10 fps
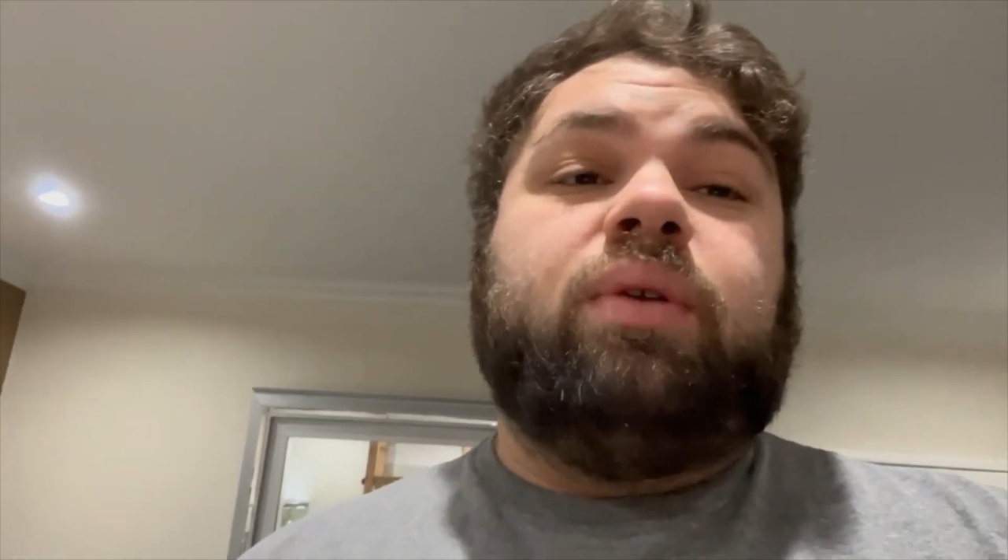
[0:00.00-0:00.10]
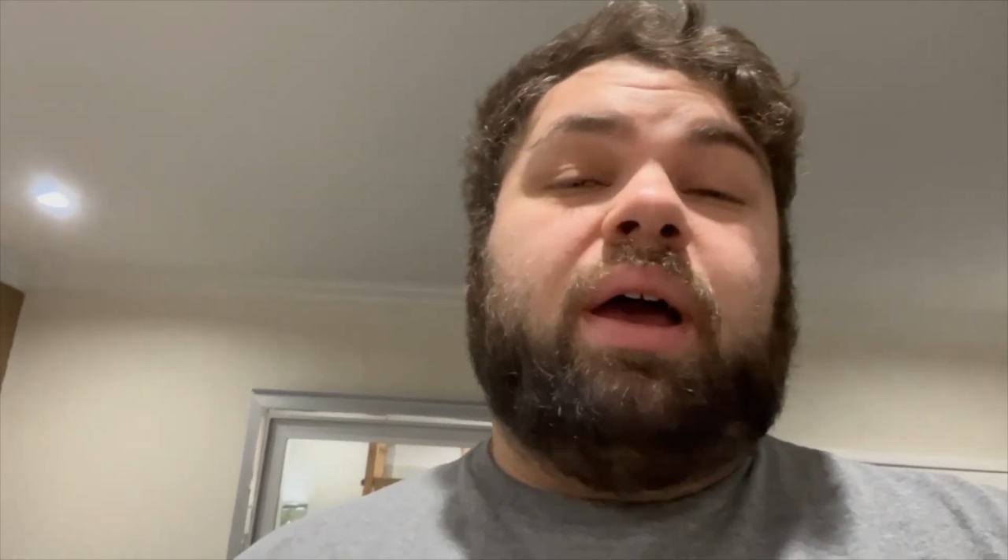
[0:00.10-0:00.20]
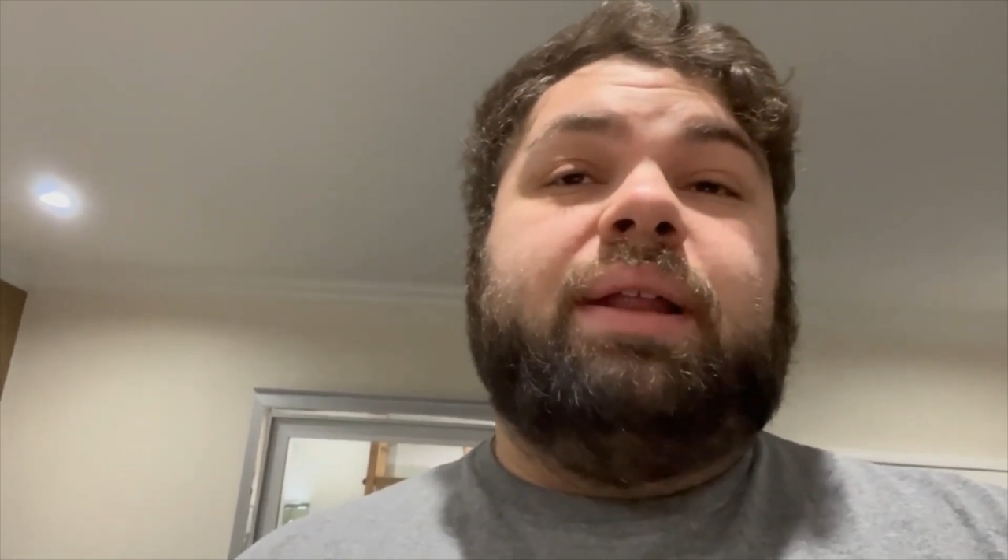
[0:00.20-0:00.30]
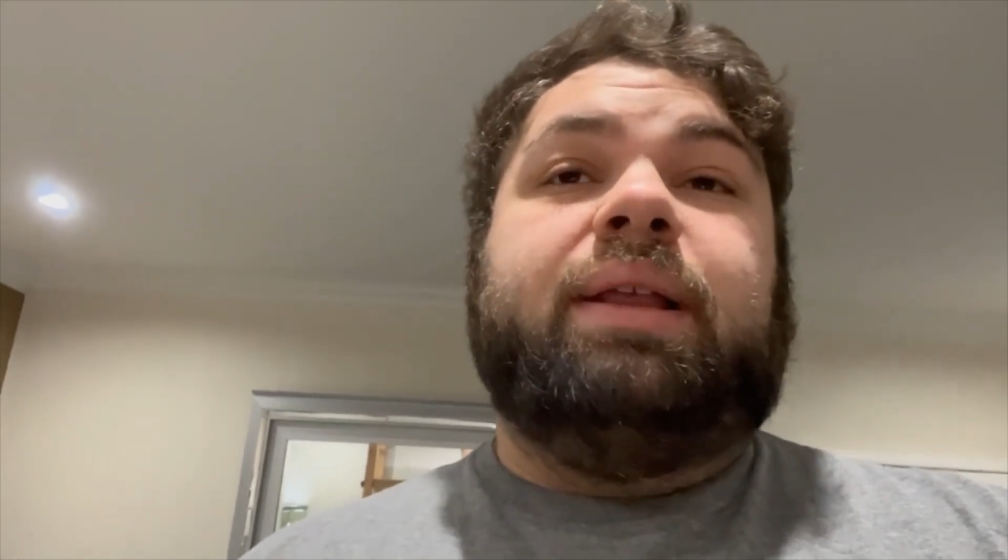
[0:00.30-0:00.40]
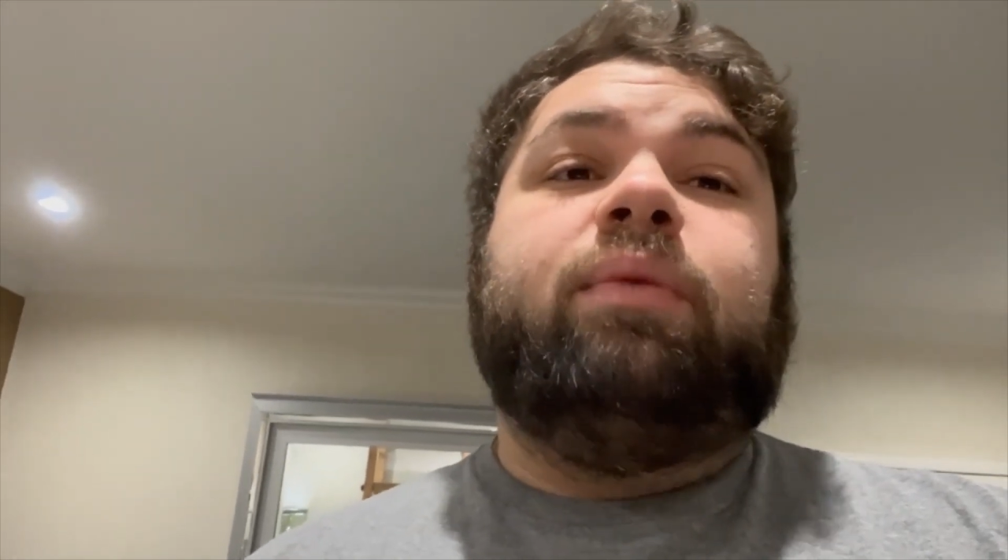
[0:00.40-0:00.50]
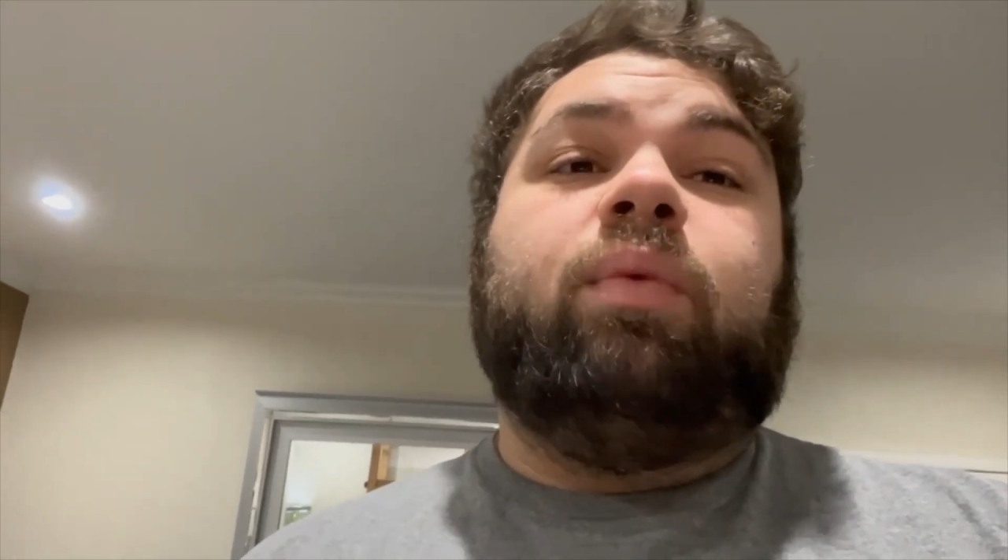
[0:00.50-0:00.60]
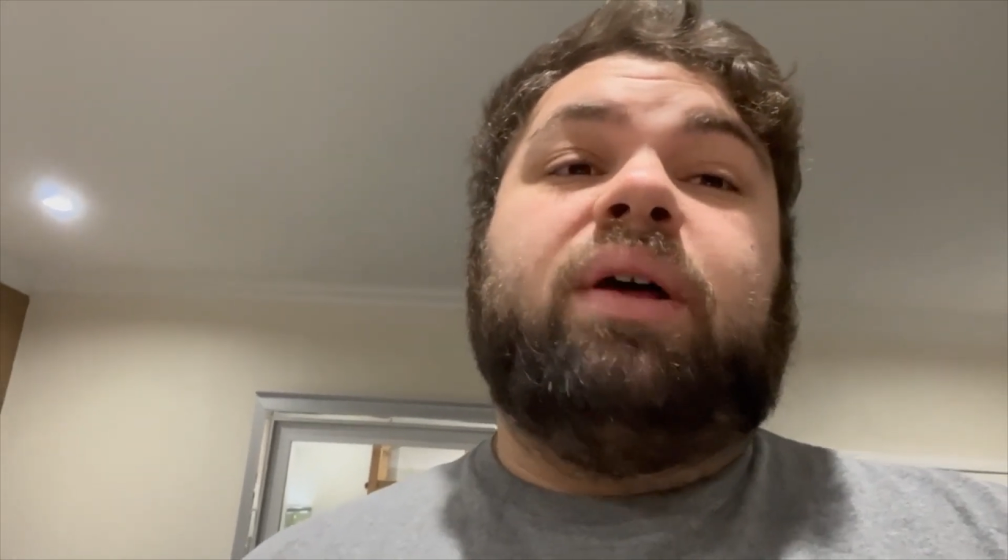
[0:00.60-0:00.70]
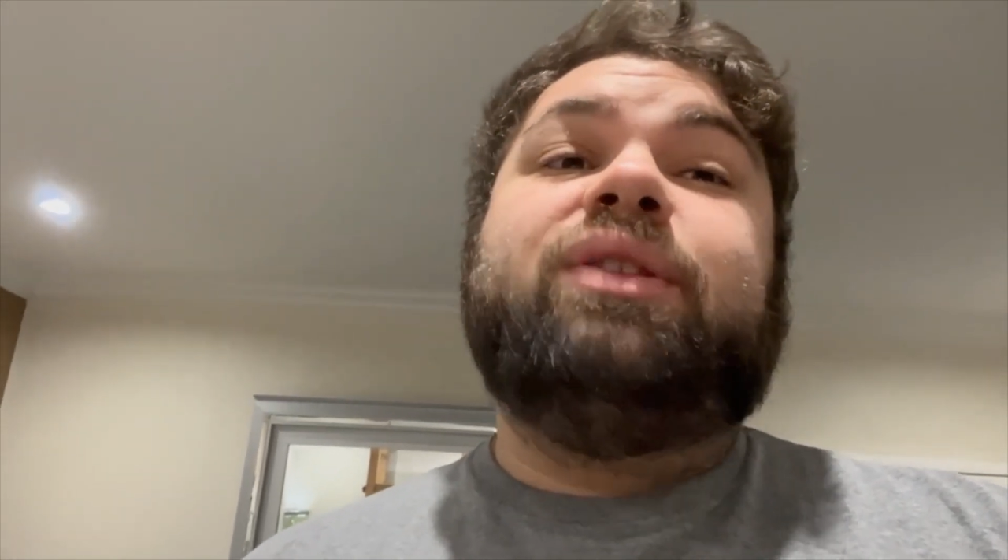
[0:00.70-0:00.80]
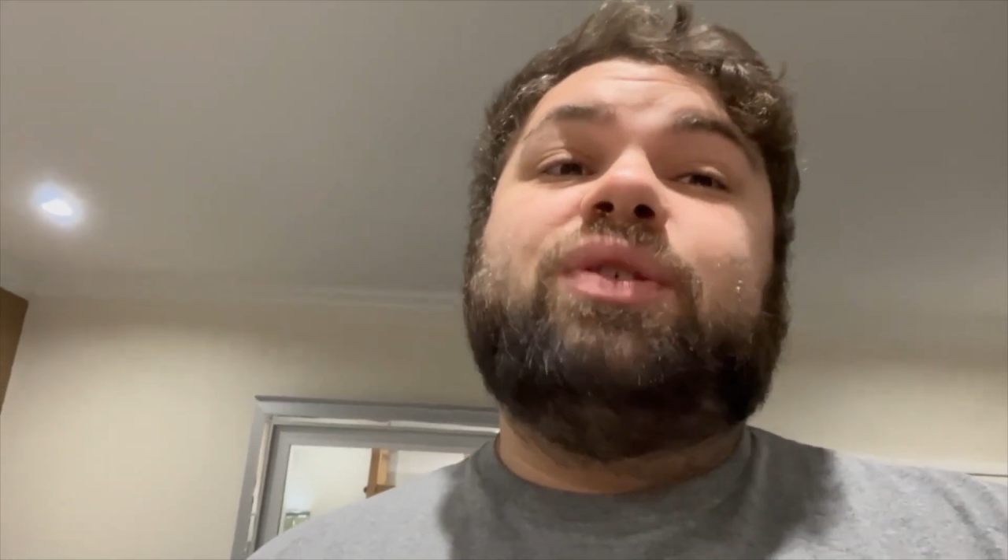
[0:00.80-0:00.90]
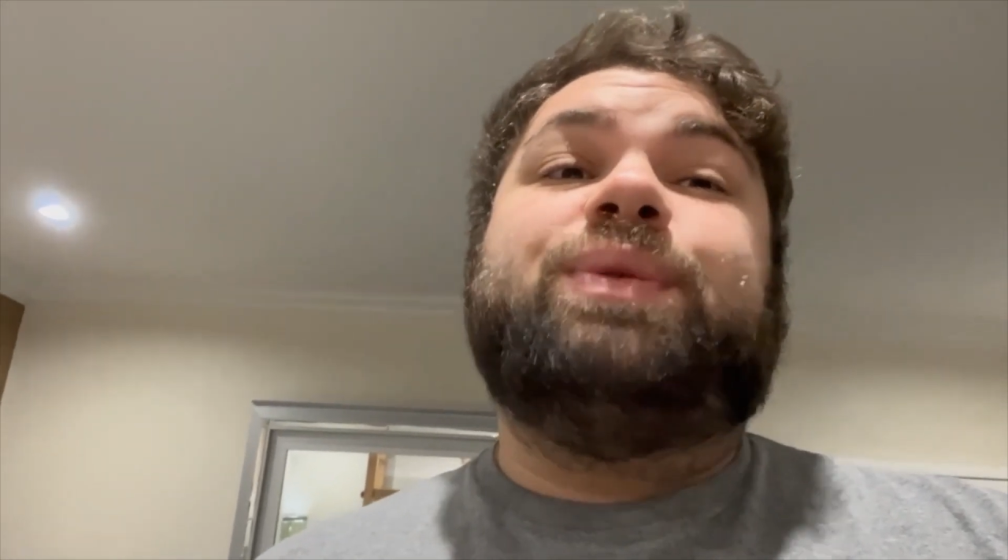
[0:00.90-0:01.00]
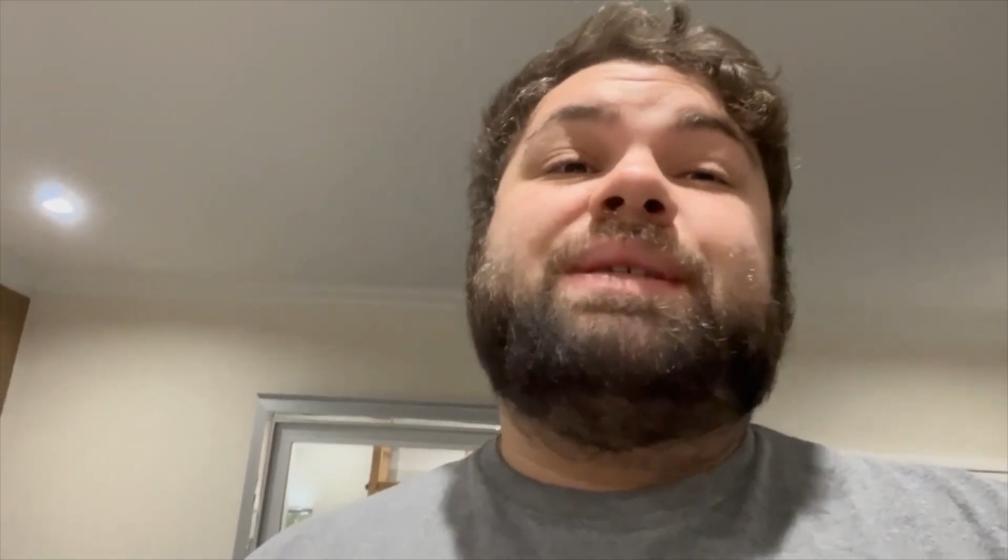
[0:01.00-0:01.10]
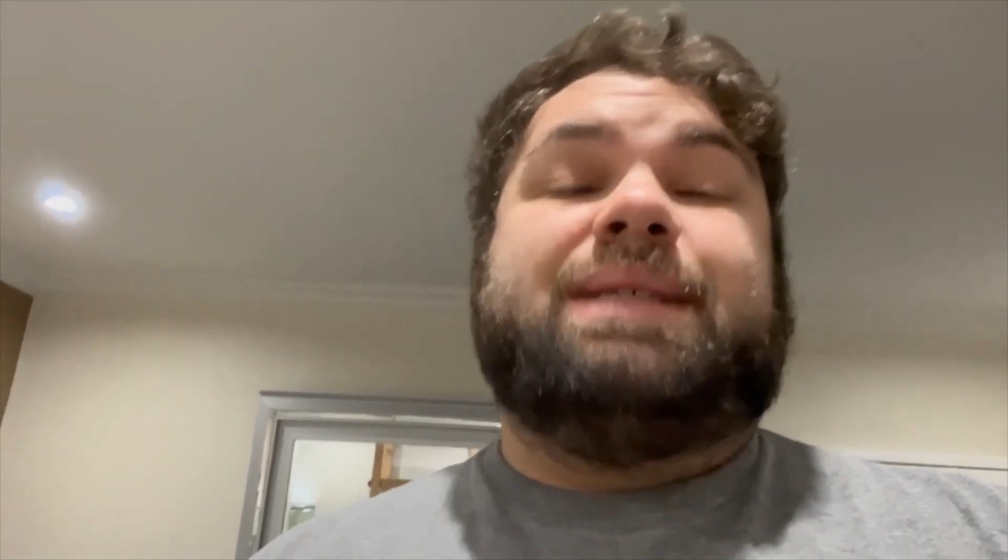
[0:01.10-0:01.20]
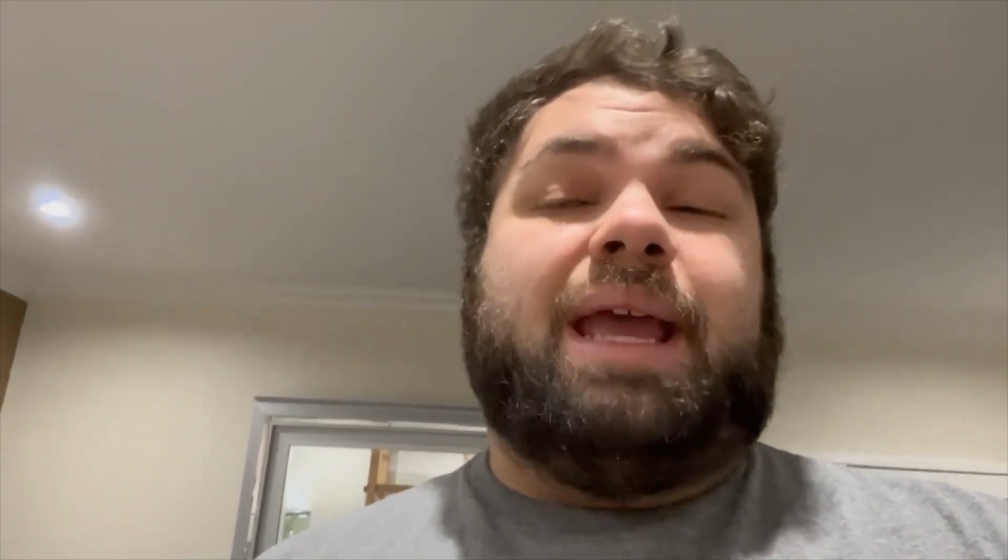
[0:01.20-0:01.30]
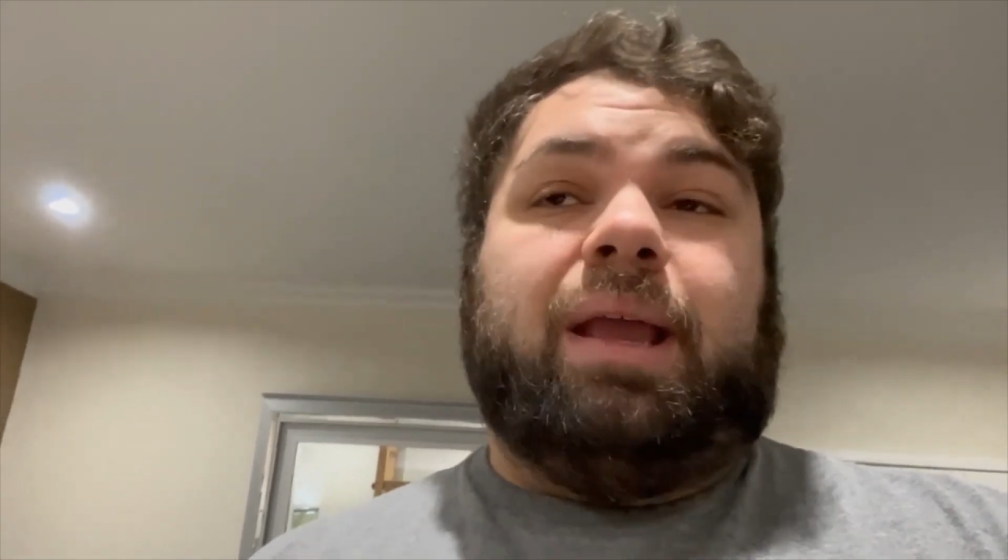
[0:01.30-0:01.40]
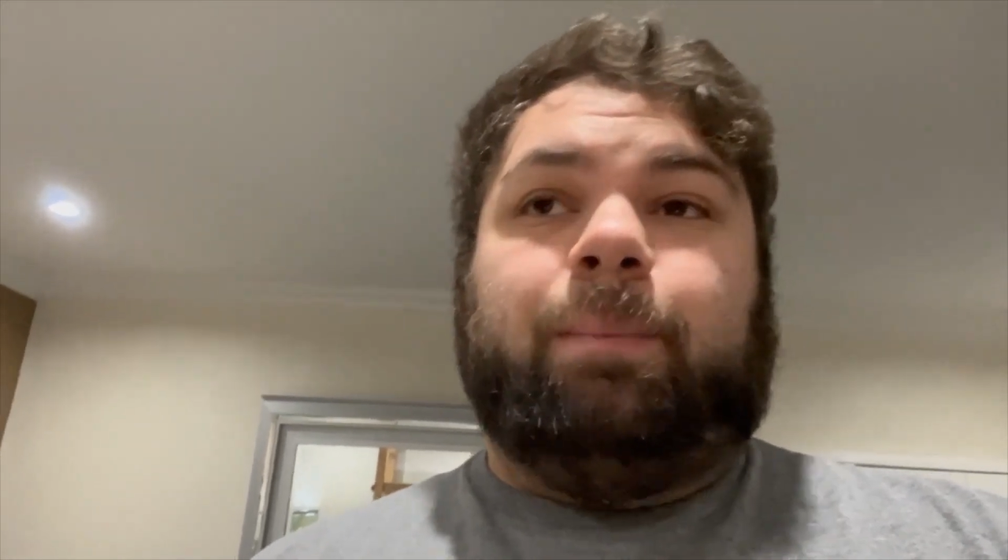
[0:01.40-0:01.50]
I did want to
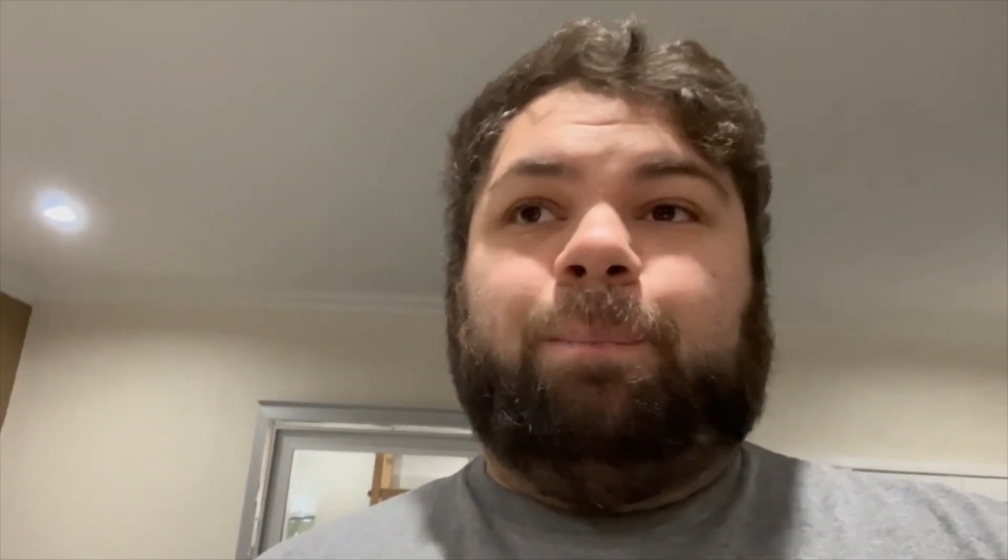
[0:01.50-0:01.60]
say,